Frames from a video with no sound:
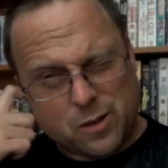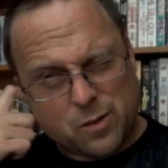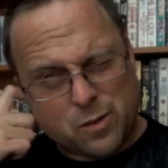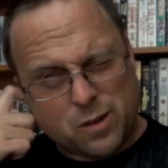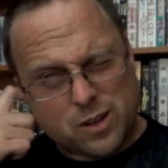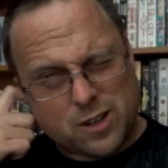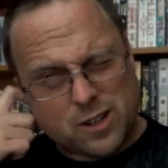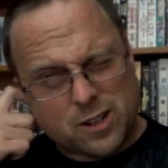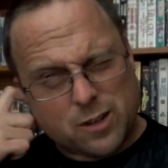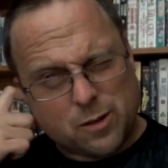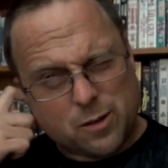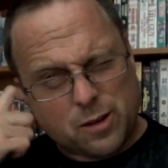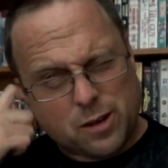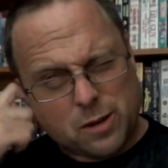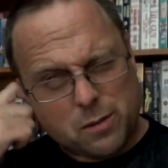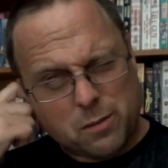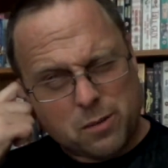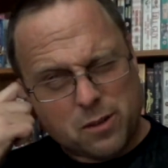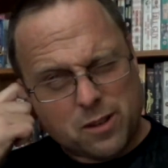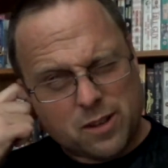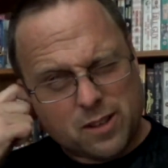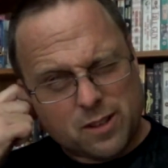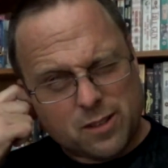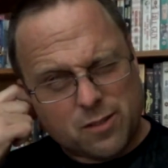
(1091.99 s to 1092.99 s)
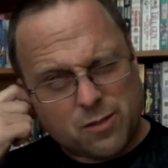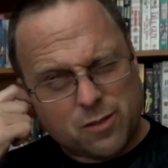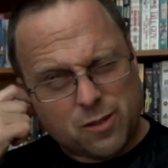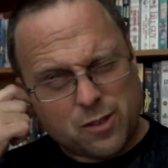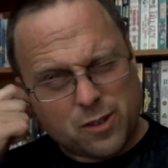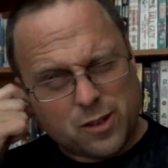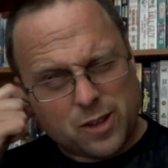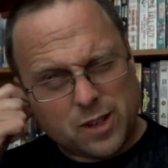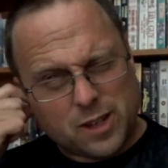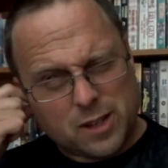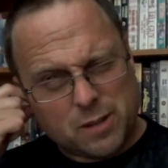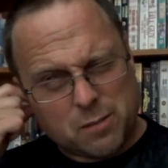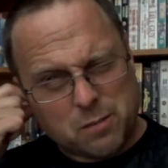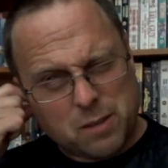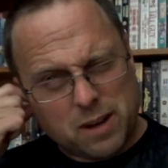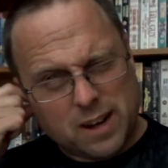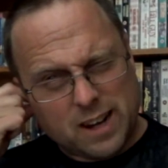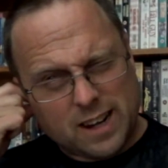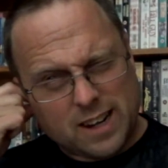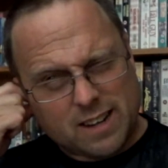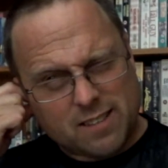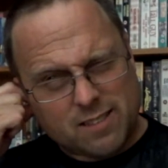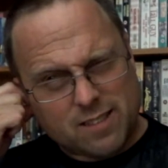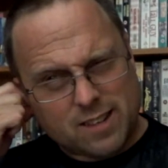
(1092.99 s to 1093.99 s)
one of the Wonder Boys for the
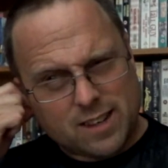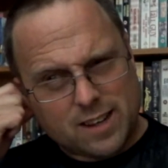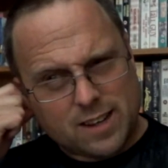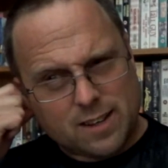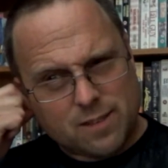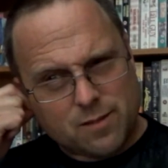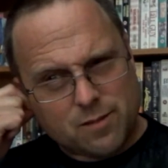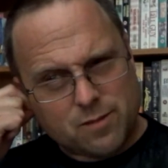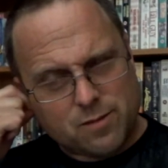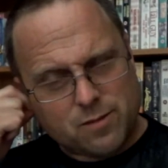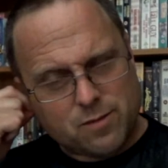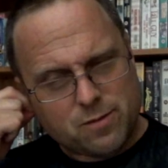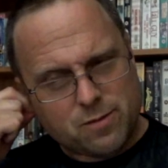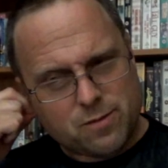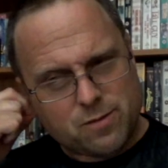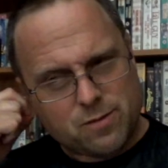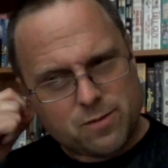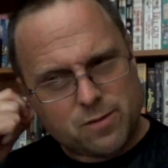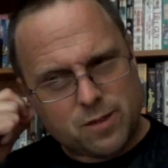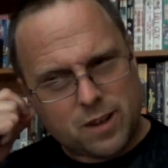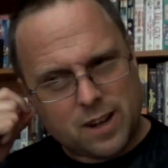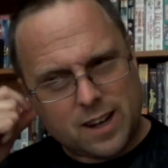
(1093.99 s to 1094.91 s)
Mega Drive.